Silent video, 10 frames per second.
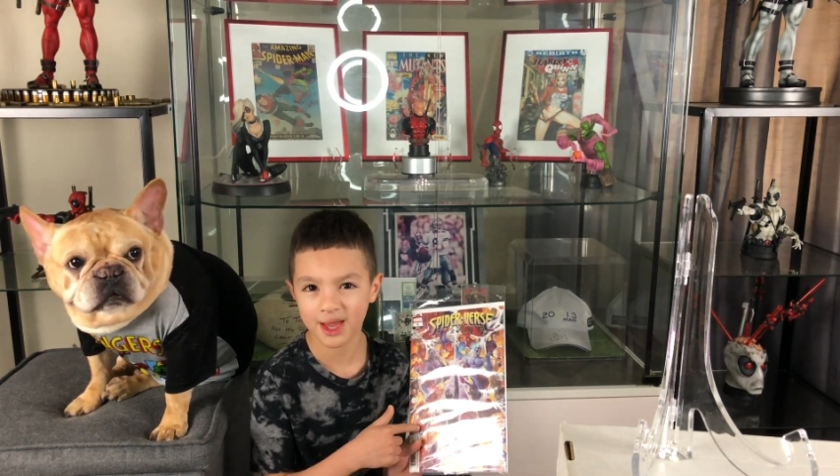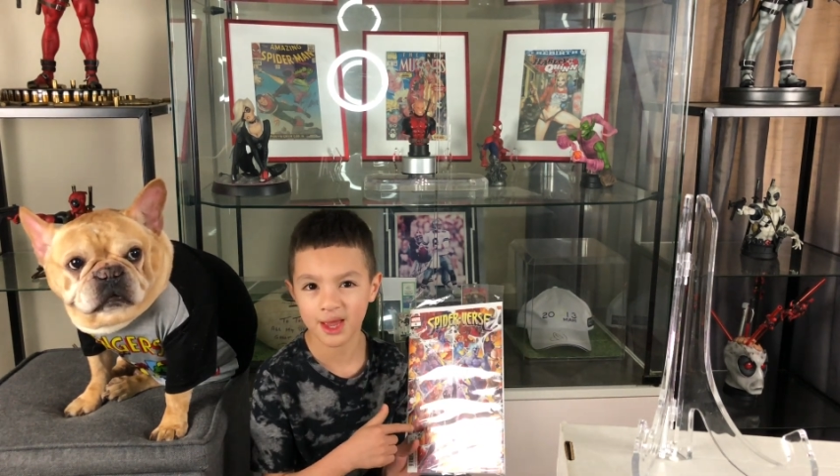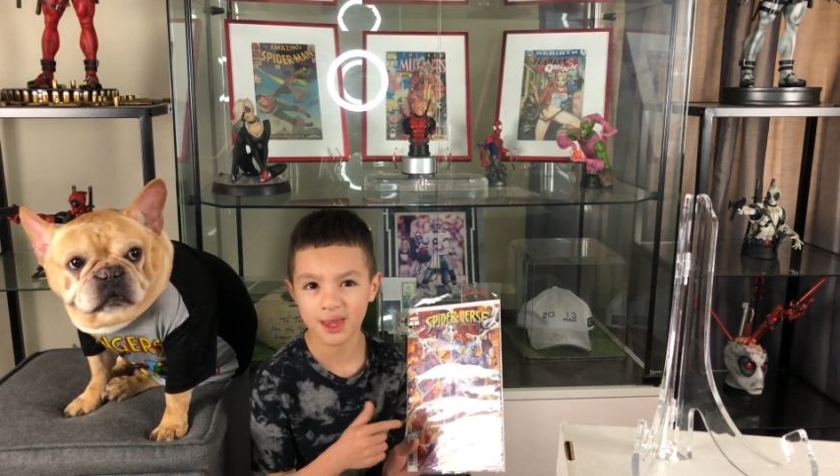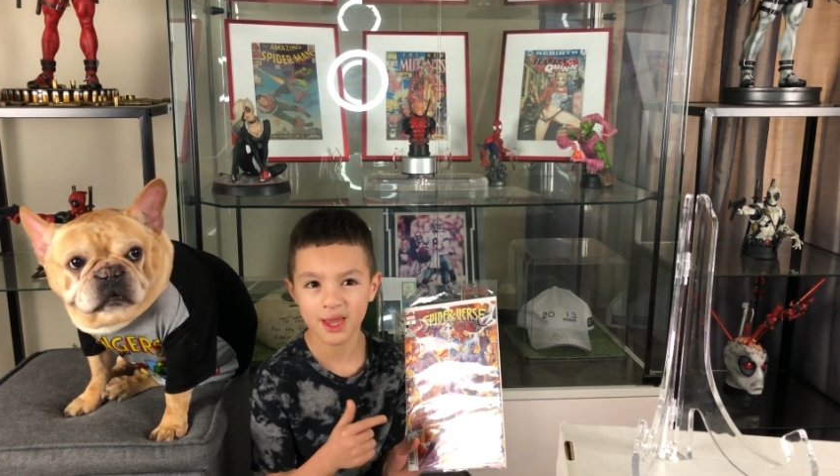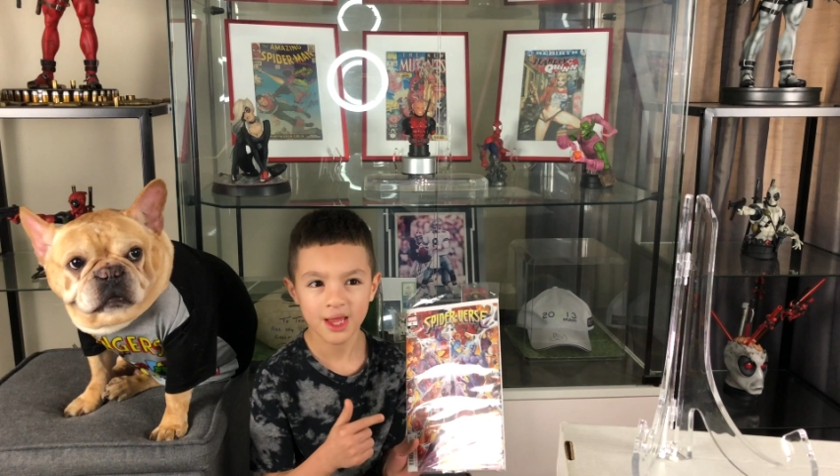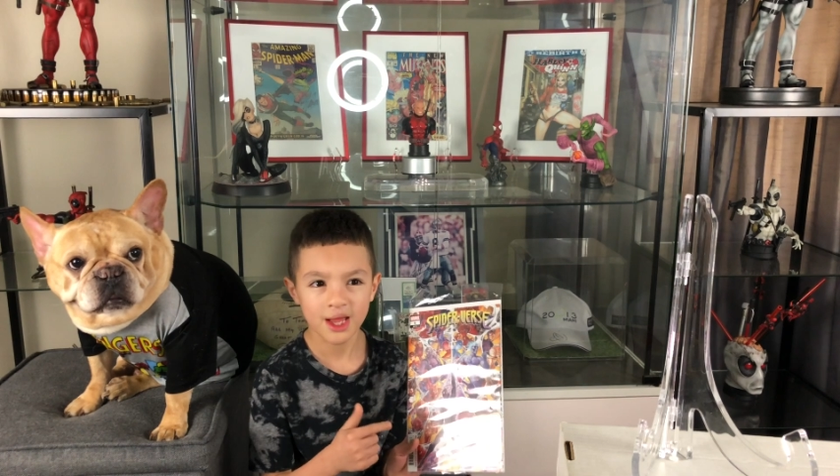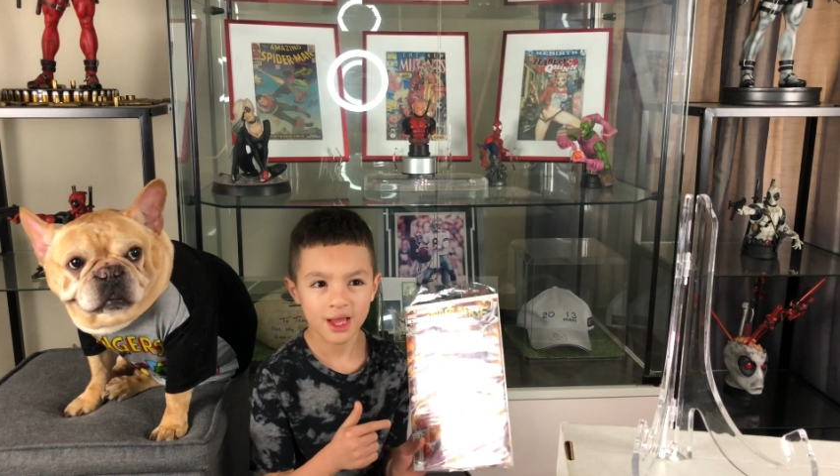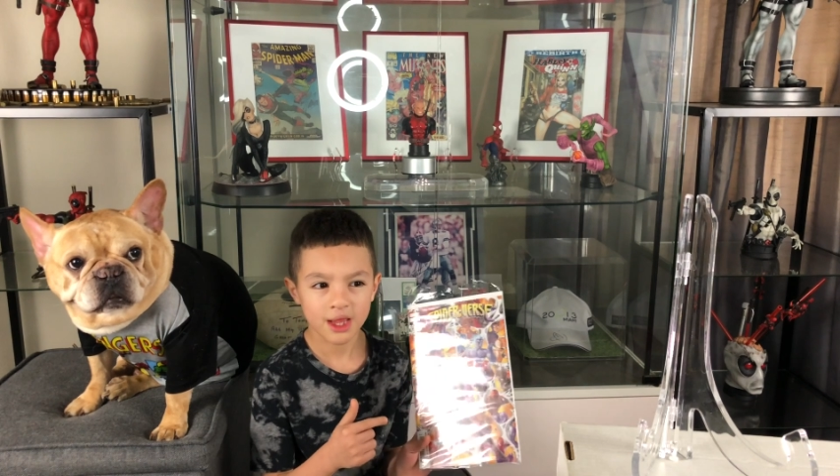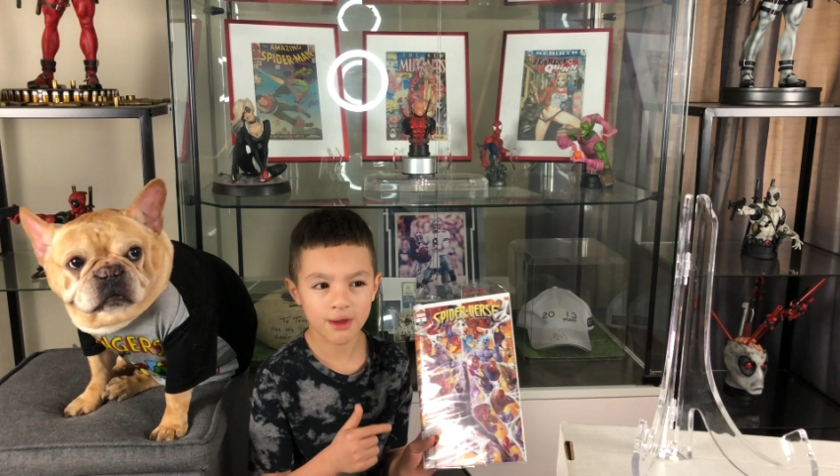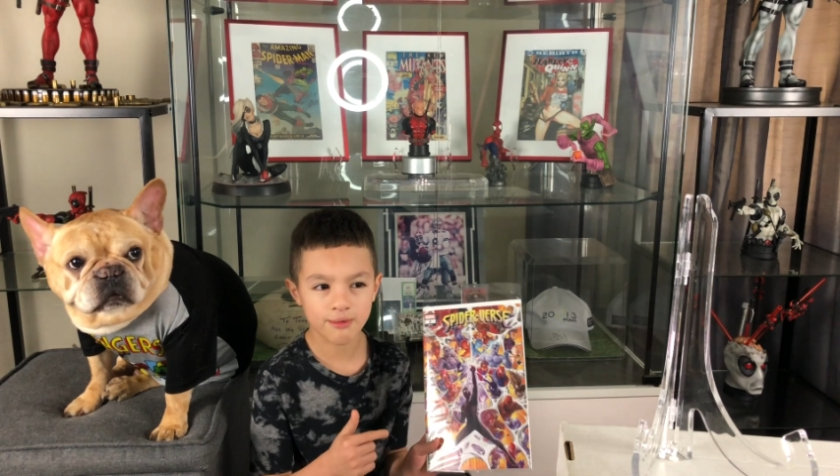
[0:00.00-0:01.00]
And
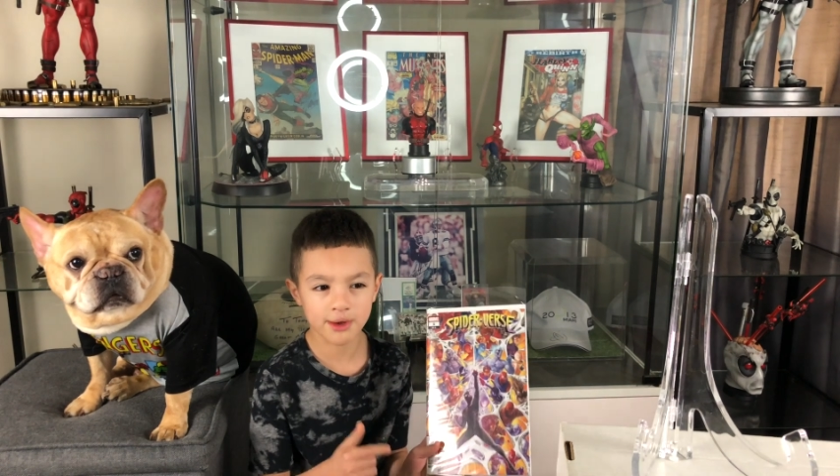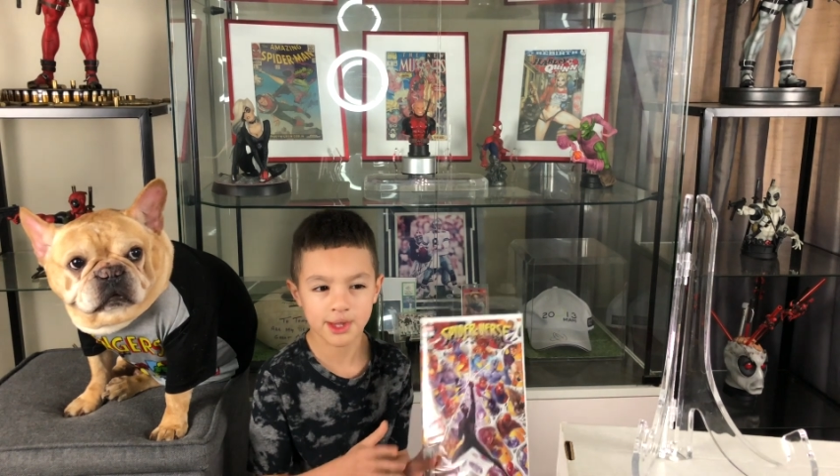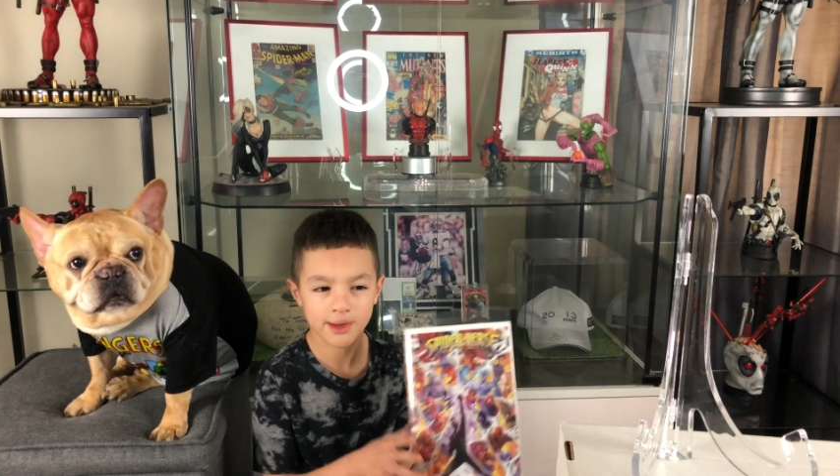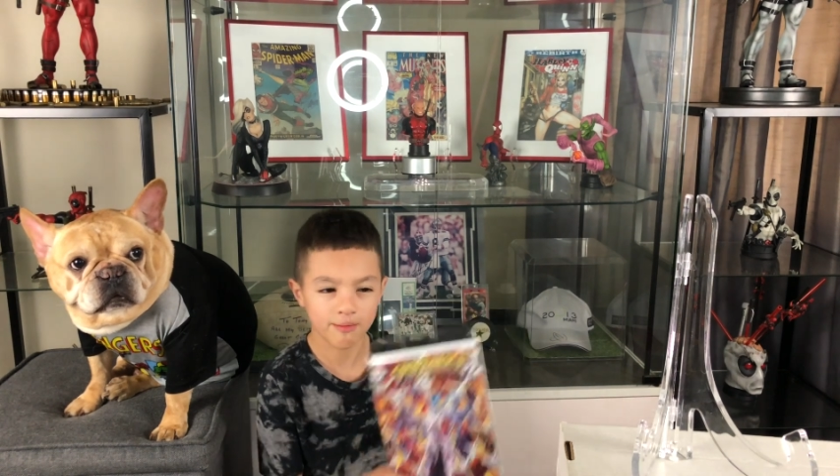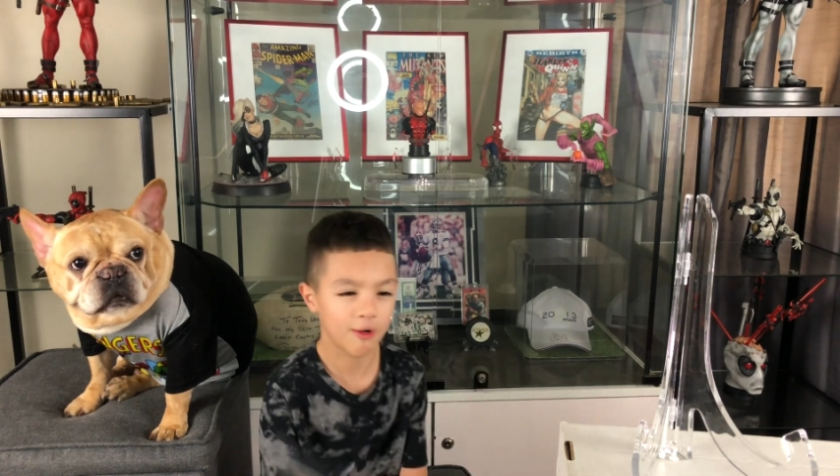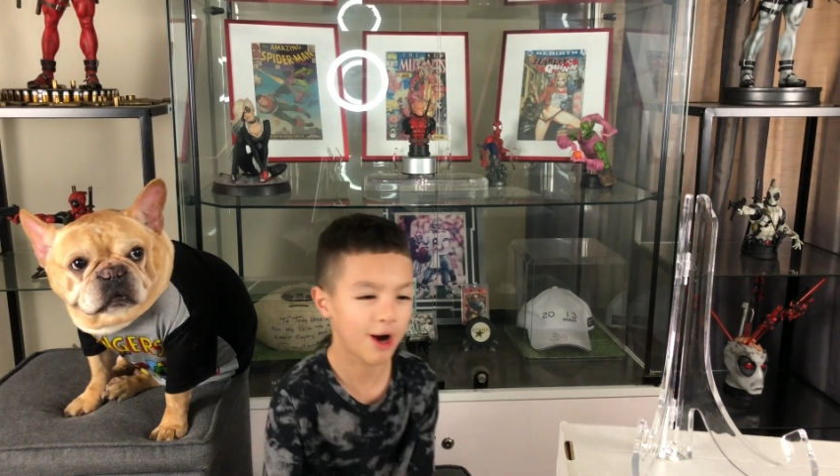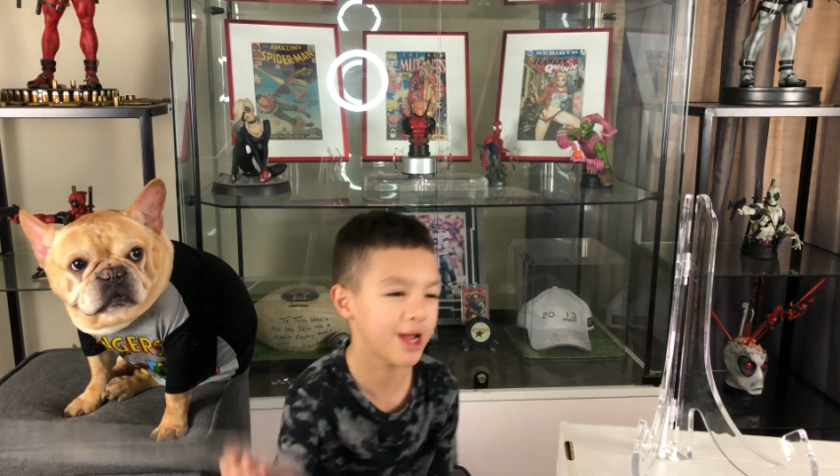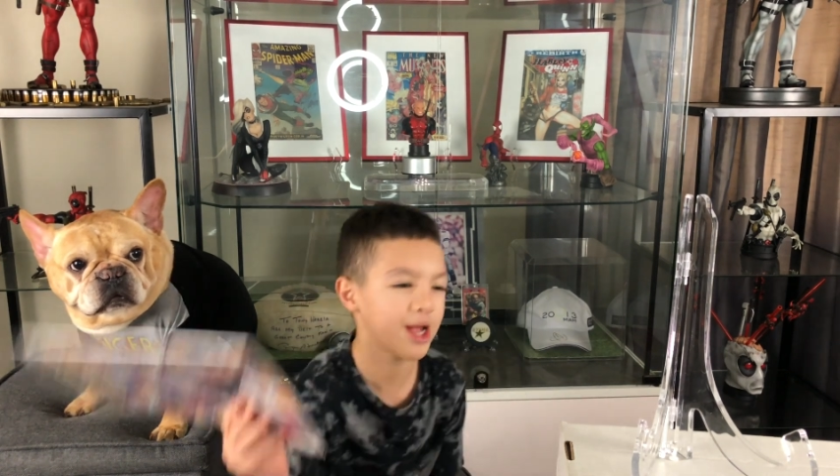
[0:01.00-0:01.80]
the reason why